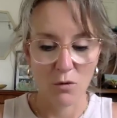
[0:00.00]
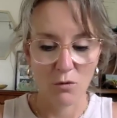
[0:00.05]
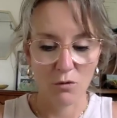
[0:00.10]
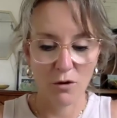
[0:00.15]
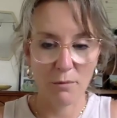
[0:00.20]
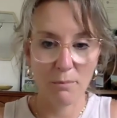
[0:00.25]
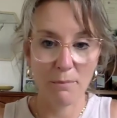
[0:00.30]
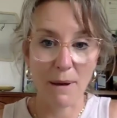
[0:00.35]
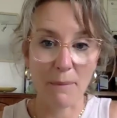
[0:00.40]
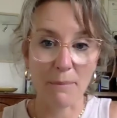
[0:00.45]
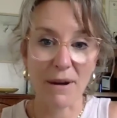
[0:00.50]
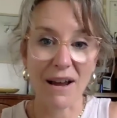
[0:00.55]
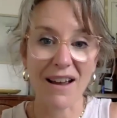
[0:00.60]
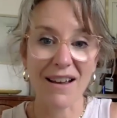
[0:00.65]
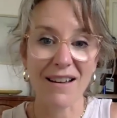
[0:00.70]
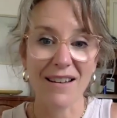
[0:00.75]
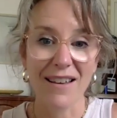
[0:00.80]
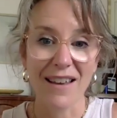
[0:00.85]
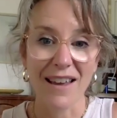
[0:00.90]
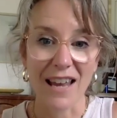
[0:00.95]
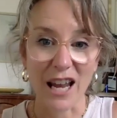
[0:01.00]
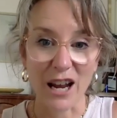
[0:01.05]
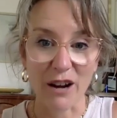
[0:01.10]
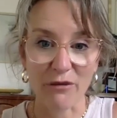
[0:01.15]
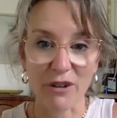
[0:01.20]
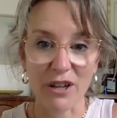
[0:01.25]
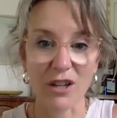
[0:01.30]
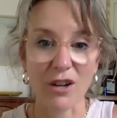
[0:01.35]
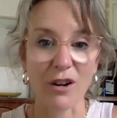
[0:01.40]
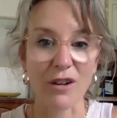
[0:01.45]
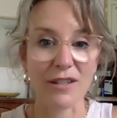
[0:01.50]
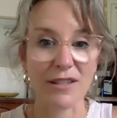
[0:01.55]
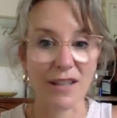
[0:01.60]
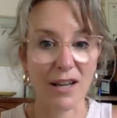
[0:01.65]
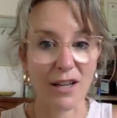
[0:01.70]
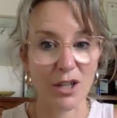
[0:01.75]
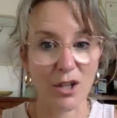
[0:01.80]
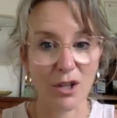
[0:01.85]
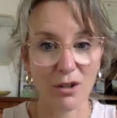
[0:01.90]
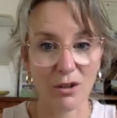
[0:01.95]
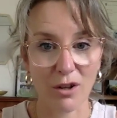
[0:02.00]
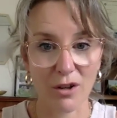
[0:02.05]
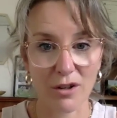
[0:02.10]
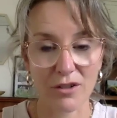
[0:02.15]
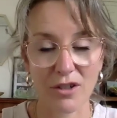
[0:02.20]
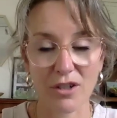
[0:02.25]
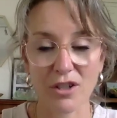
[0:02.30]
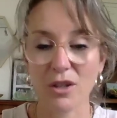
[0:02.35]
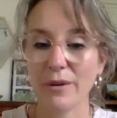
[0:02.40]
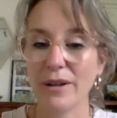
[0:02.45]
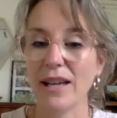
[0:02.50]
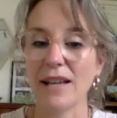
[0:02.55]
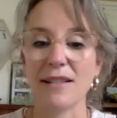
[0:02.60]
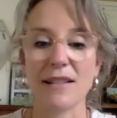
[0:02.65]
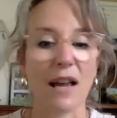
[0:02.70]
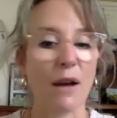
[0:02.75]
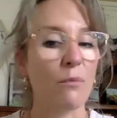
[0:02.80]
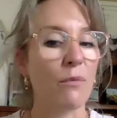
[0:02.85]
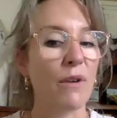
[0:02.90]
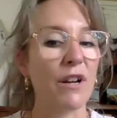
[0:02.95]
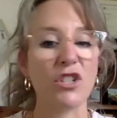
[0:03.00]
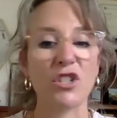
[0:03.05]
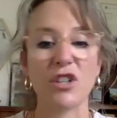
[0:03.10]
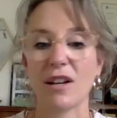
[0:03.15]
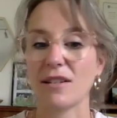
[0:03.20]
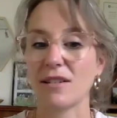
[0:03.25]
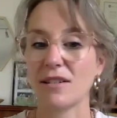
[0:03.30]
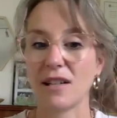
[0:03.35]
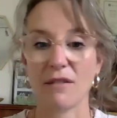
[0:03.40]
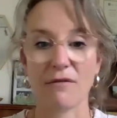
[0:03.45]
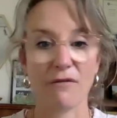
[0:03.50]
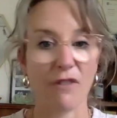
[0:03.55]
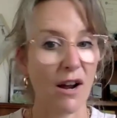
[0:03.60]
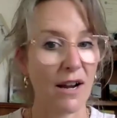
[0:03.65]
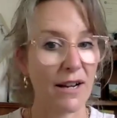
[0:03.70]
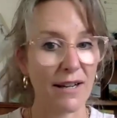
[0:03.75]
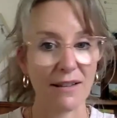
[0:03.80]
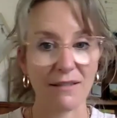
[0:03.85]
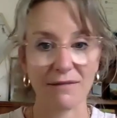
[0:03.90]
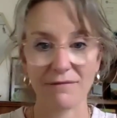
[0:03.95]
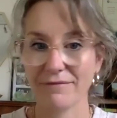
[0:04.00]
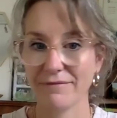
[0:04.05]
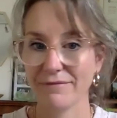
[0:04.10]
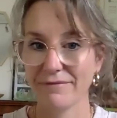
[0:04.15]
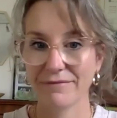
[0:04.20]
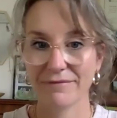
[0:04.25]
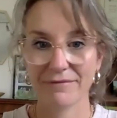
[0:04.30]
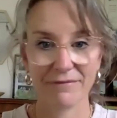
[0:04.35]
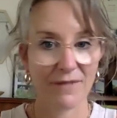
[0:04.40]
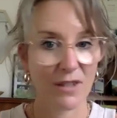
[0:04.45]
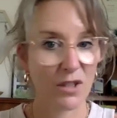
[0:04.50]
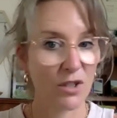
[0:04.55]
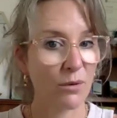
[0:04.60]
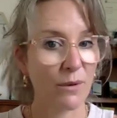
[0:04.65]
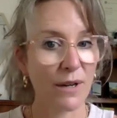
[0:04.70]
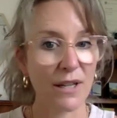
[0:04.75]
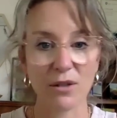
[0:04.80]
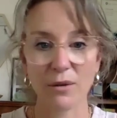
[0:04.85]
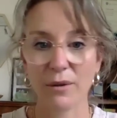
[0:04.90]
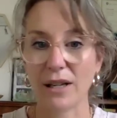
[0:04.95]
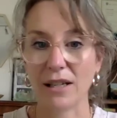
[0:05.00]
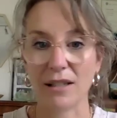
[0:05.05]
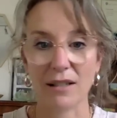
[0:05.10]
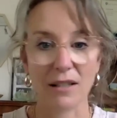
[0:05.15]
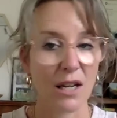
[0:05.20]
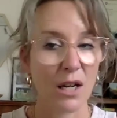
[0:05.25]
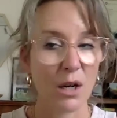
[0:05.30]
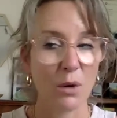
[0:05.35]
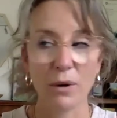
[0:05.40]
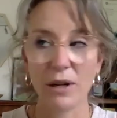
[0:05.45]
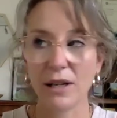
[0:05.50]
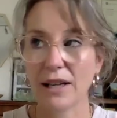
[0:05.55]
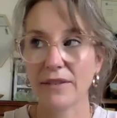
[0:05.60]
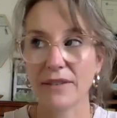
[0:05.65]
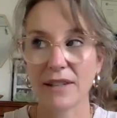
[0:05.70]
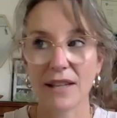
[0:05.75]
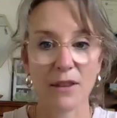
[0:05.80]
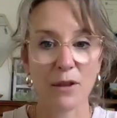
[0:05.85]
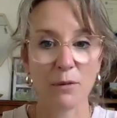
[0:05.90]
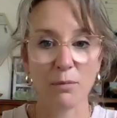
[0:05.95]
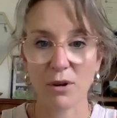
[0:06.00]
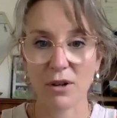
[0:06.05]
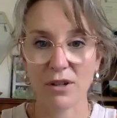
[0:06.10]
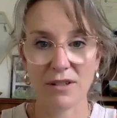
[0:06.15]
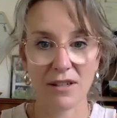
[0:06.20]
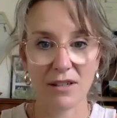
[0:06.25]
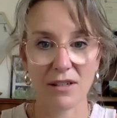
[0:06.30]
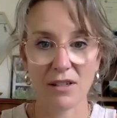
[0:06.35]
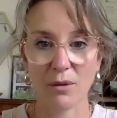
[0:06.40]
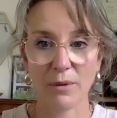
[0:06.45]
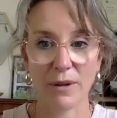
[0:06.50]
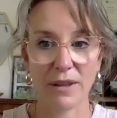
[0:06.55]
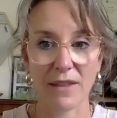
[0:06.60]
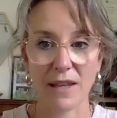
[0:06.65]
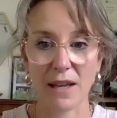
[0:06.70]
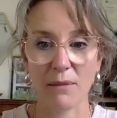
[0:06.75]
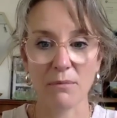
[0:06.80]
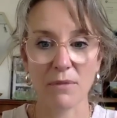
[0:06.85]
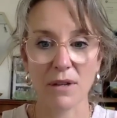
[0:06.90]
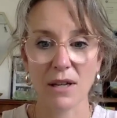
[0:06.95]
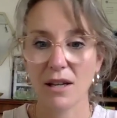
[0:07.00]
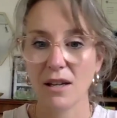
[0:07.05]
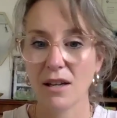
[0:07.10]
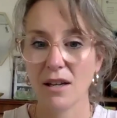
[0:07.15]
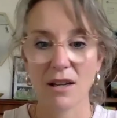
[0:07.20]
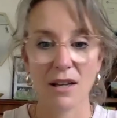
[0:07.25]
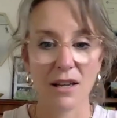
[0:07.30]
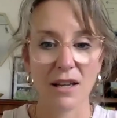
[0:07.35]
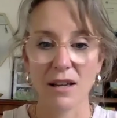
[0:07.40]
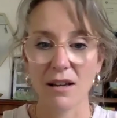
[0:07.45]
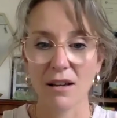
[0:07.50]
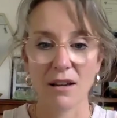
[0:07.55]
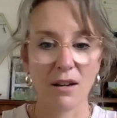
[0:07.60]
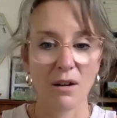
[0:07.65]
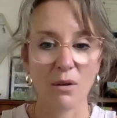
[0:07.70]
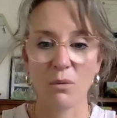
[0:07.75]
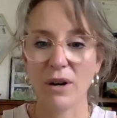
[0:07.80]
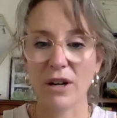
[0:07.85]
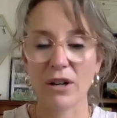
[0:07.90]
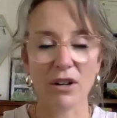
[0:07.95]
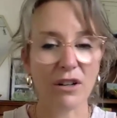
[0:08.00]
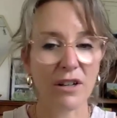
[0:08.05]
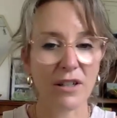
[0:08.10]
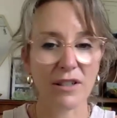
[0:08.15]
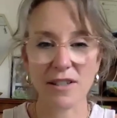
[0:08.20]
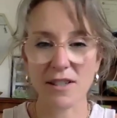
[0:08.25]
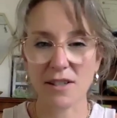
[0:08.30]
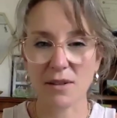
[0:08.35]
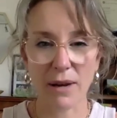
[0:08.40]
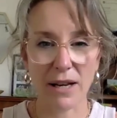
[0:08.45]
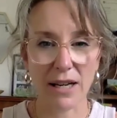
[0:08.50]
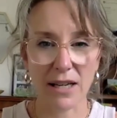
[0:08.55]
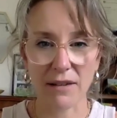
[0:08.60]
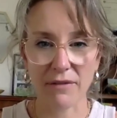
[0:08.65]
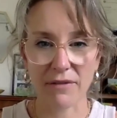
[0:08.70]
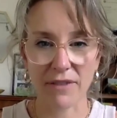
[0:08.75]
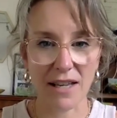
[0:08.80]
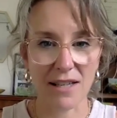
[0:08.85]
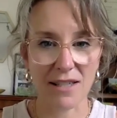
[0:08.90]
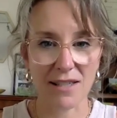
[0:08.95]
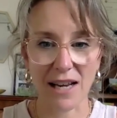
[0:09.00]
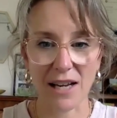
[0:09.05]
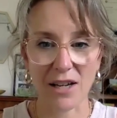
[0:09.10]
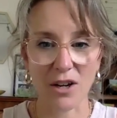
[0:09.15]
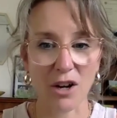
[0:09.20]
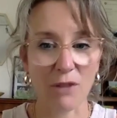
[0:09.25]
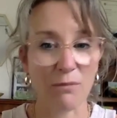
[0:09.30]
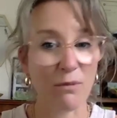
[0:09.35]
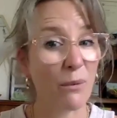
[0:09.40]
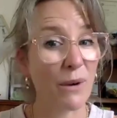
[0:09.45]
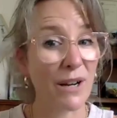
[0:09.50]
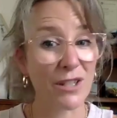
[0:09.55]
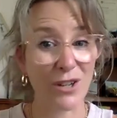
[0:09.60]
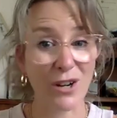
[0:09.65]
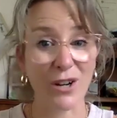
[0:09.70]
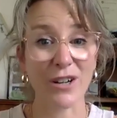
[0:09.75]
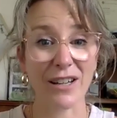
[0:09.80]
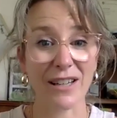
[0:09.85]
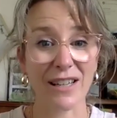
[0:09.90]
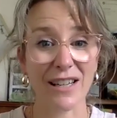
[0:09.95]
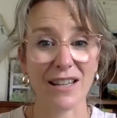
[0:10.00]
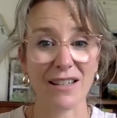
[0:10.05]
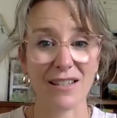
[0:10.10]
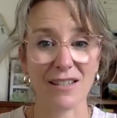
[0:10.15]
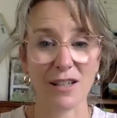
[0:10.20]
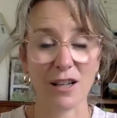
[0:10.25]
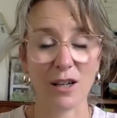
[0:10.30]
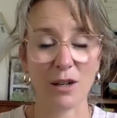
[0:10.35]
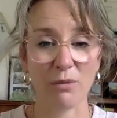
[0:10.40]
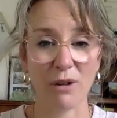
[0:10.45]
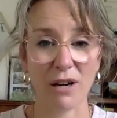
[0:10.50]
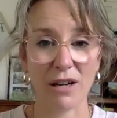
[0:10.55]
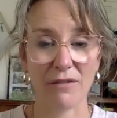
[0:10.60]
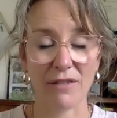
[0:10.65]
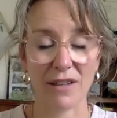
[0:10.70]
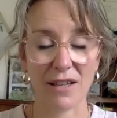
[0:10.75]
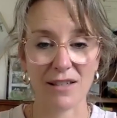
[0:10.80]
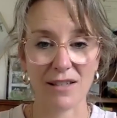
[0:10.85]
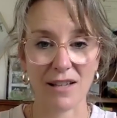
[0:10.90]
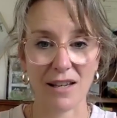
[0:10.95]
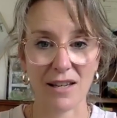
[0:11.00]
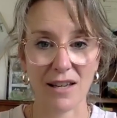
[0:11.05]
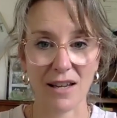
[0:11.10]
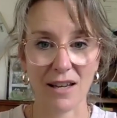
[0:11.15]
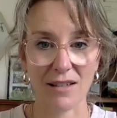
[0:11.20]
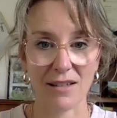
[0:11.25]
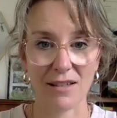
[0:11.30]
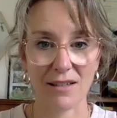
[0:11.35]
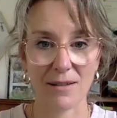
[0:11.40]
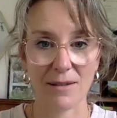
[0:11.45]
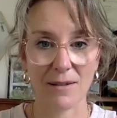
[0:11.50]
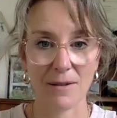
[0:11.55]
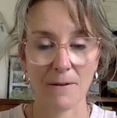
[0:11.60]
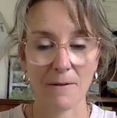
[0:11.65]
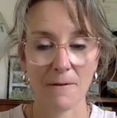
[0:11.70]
Remember, every no is getting you closer to a yes, and we're just inviting. That's all we're doing. We let the other person deal with them. We're not going to sweat it if they say no, but we're totally here to celebrate if they say yes.